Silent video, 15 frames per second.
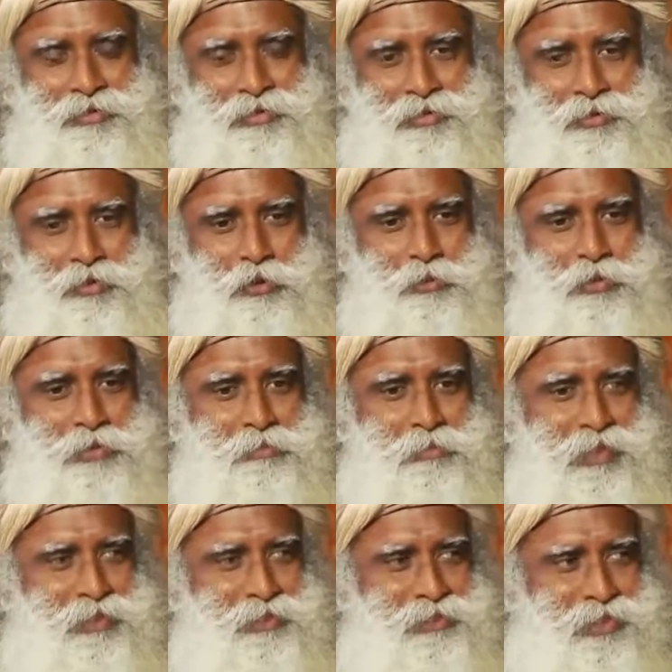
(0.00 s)
the dome is
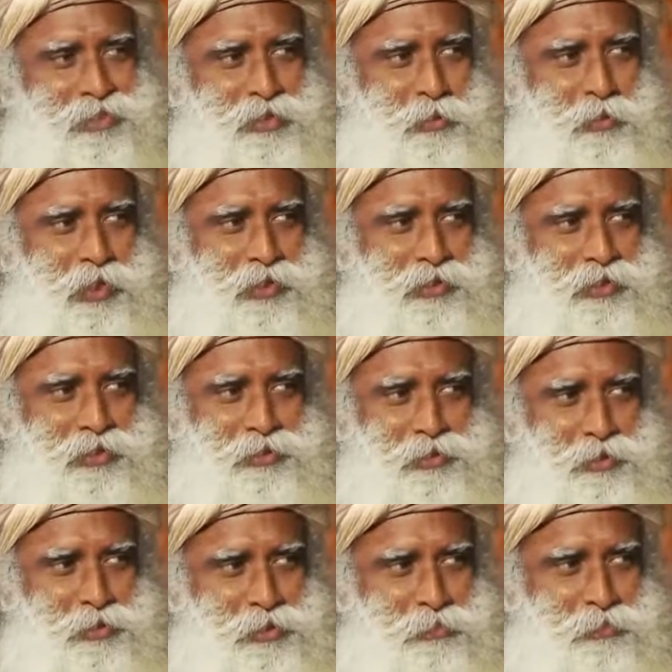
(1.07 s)
made in such a way, there is
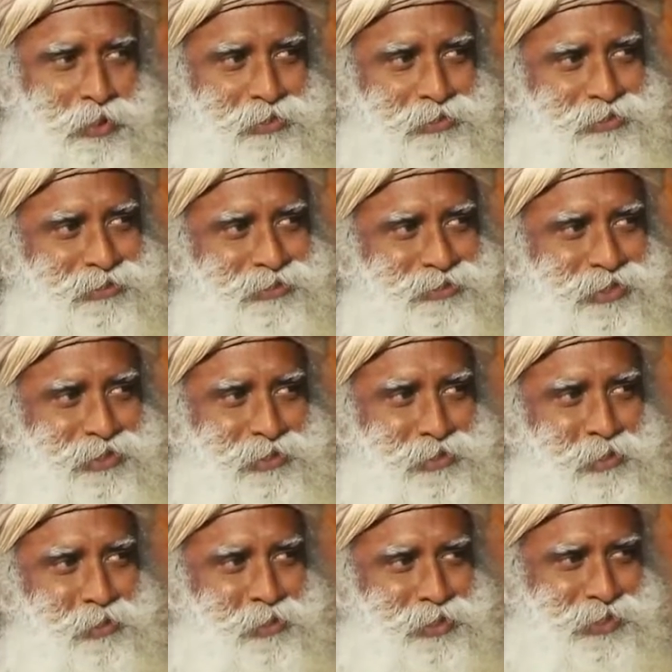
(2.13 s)
no cement, there is
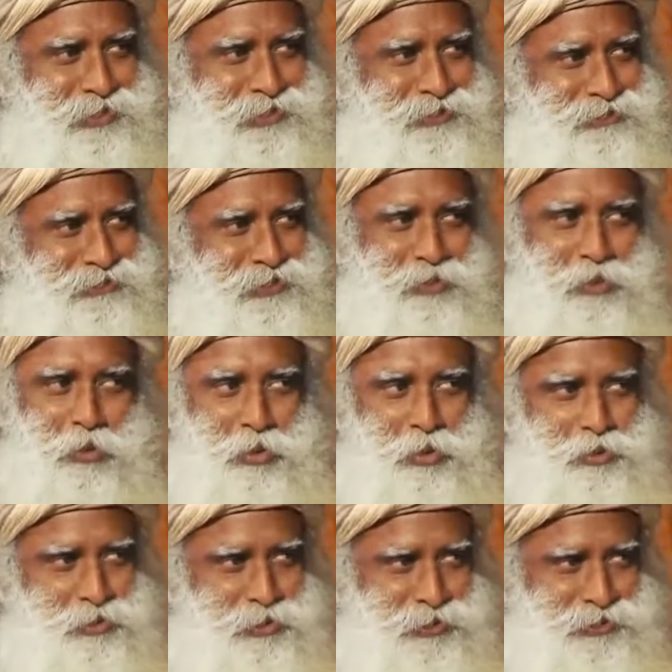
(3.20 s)
no steel, there's no
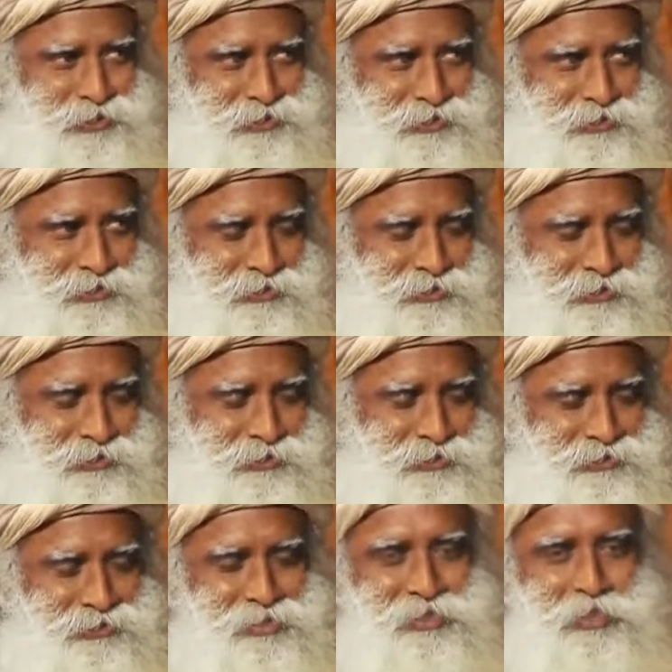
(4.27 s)
concrete.
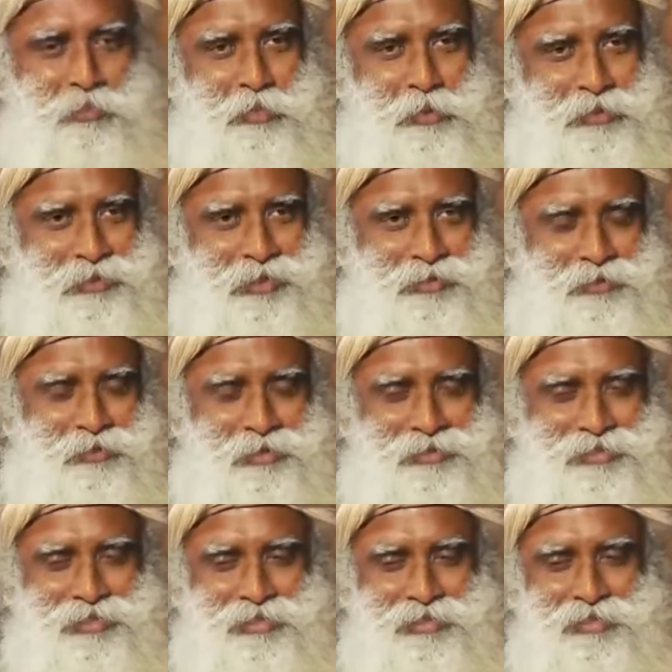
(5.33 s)
The simple
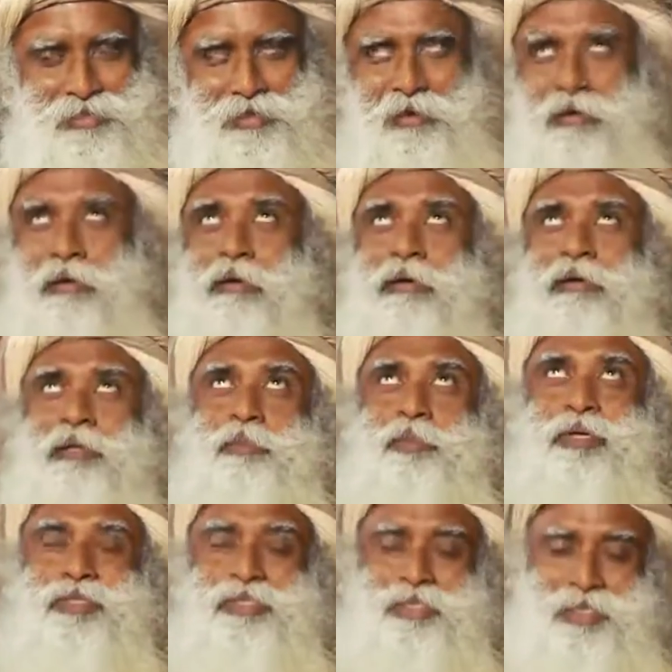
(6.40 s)
technology is, all the
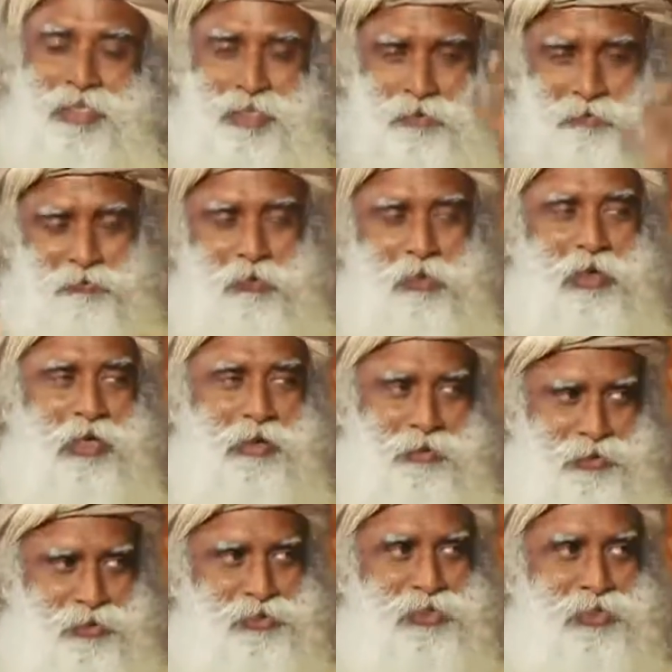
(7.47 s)
bricks are trying to fall
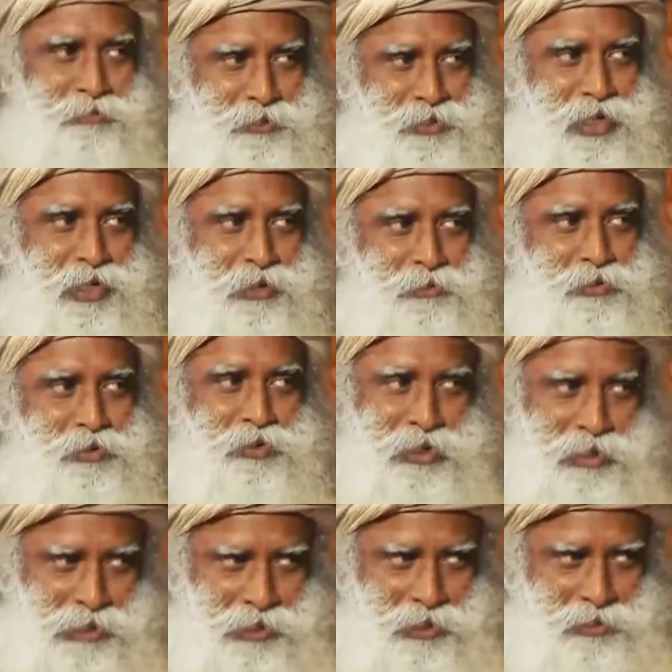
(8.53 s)
down at the same time, so
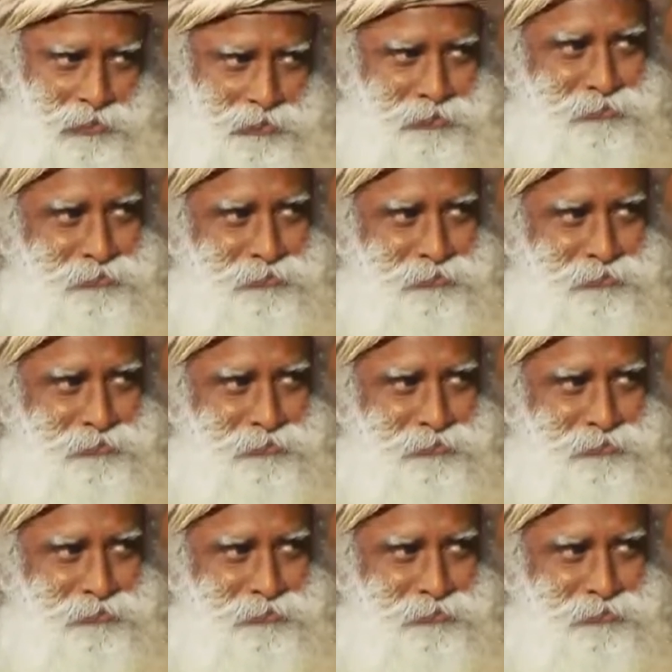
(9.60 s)
they cannot.